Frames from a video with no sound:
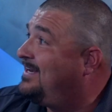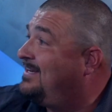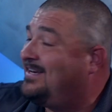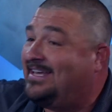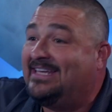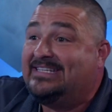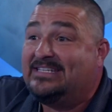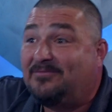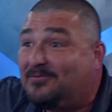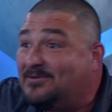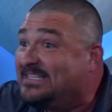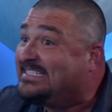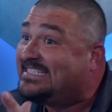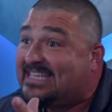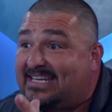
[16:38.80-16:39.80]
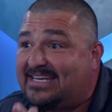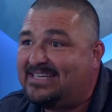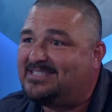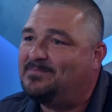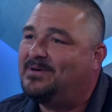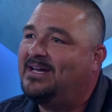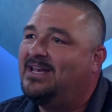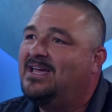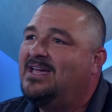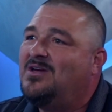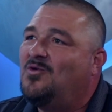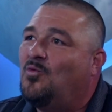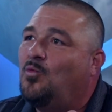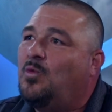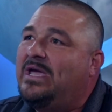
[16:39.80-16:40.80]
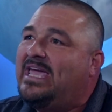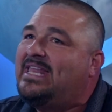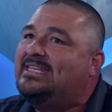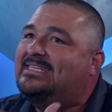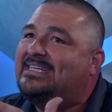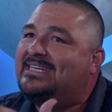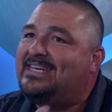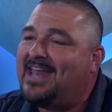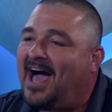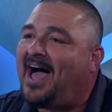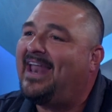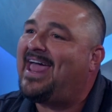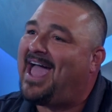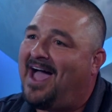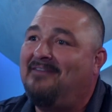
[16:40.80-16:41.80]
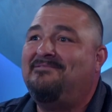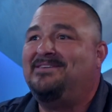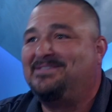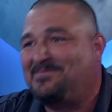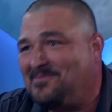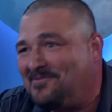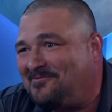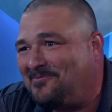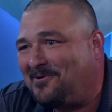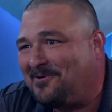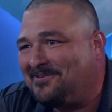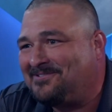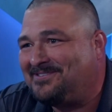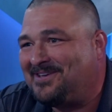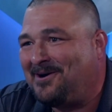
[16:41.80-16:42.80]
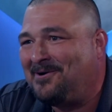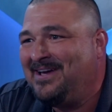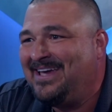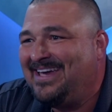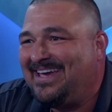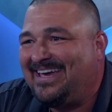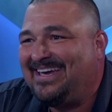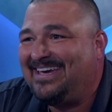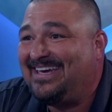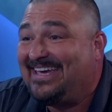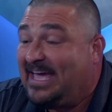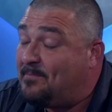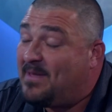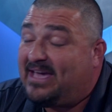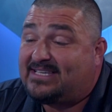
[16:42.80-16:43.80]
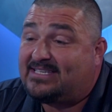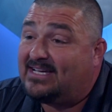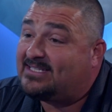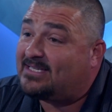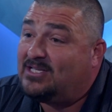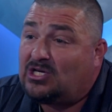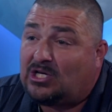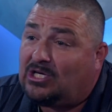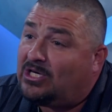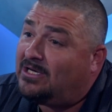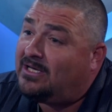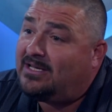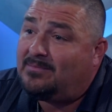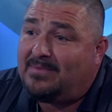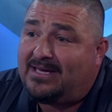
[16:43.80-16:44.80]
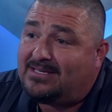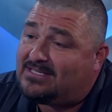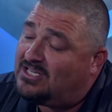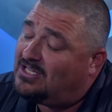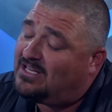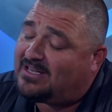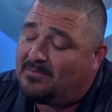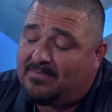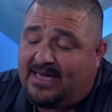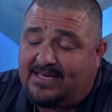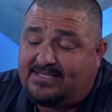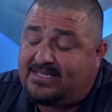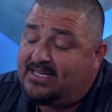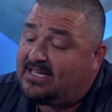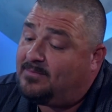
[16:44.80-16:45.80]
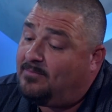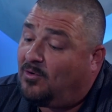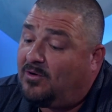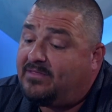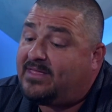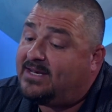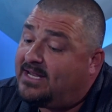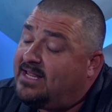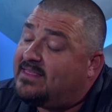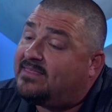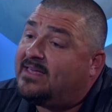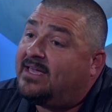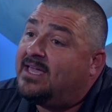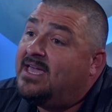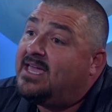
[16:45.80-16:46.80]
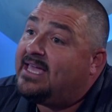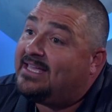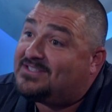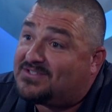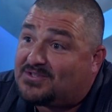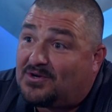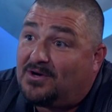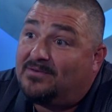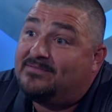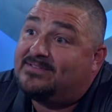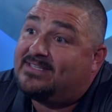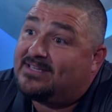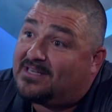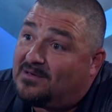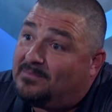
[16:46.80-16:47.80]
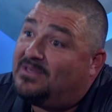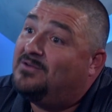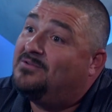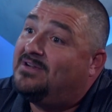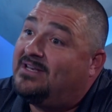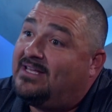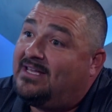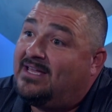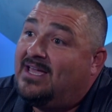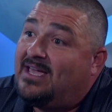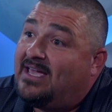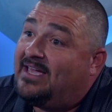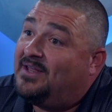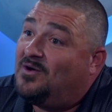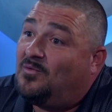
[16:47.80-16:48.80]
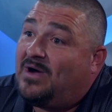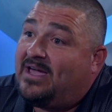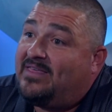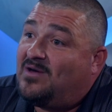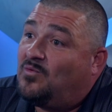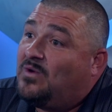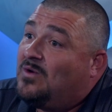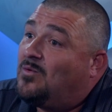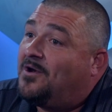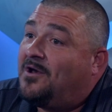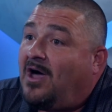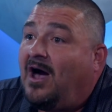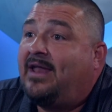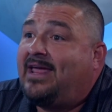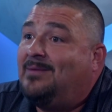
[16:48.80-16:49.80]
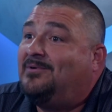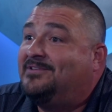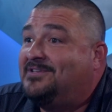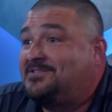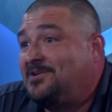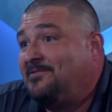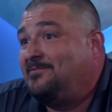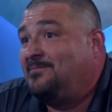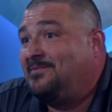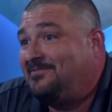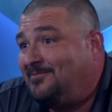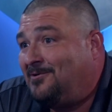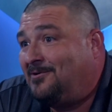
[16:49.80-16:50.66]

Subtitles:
and in different cities, but we did not have this before. So it makes us look good, it makes you look amazing, and more than anything, it serves the community in a way that we were not able to serve them before.